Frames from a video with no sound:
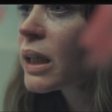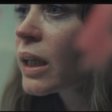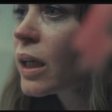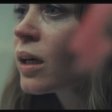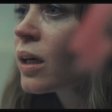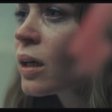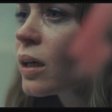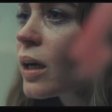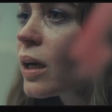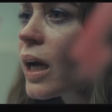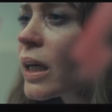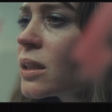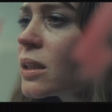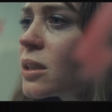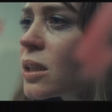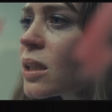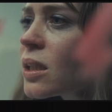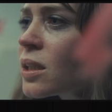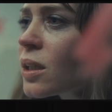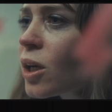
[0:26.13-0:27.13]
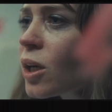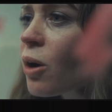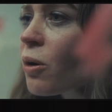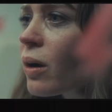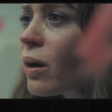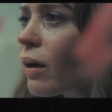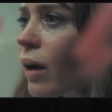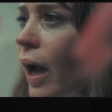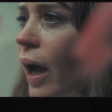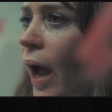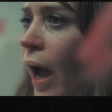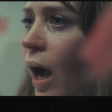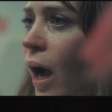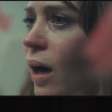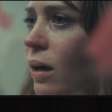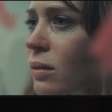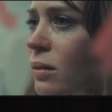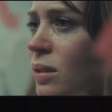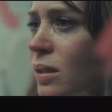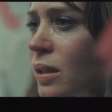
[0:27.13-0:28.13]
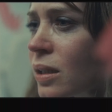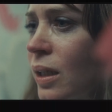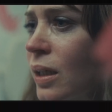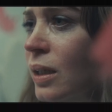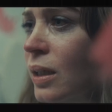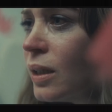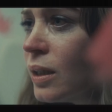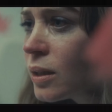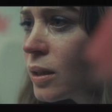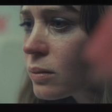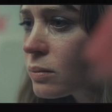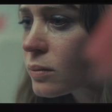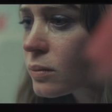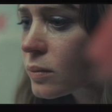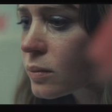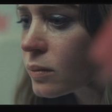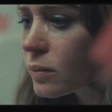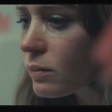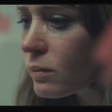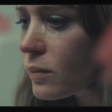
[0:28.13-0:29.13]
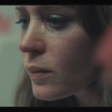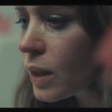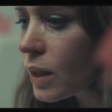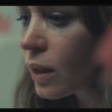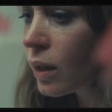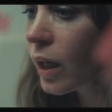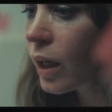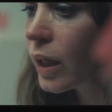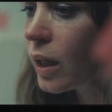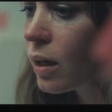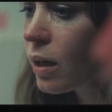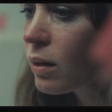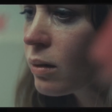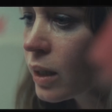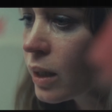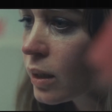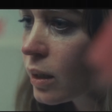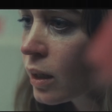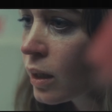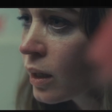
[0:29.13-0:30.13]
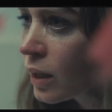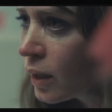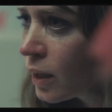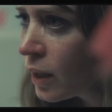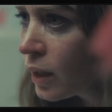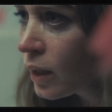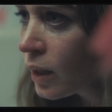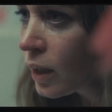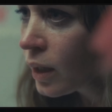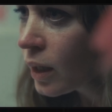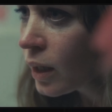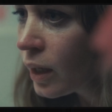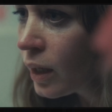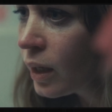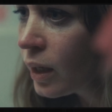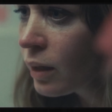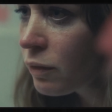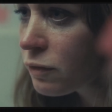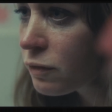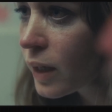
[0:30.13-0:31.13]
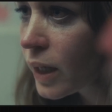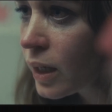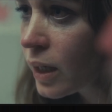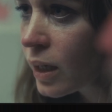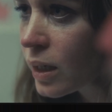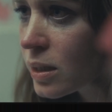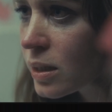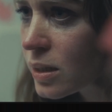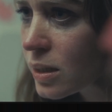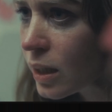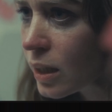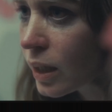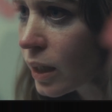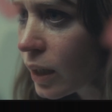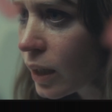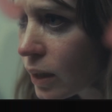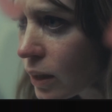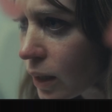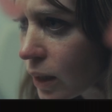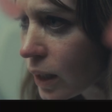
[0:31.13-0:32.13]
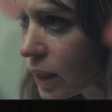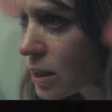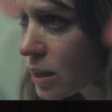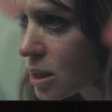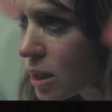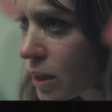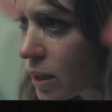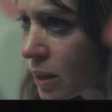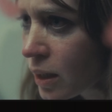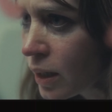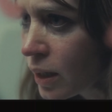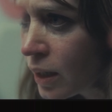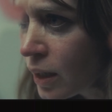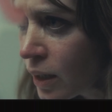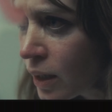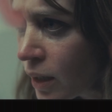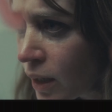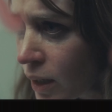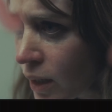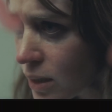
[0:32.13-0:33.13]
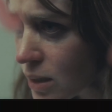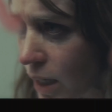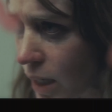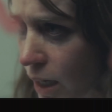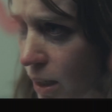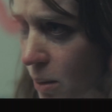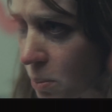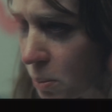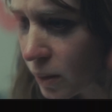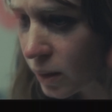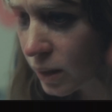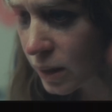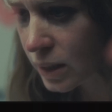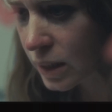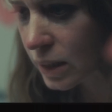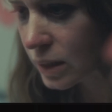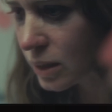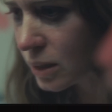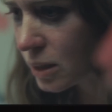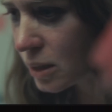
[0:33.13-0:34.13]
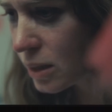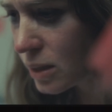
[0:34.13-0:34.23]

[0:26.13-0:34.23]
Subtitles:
could, I'd just go to her house and I'd go in there, find her sitting at the kitchen table, and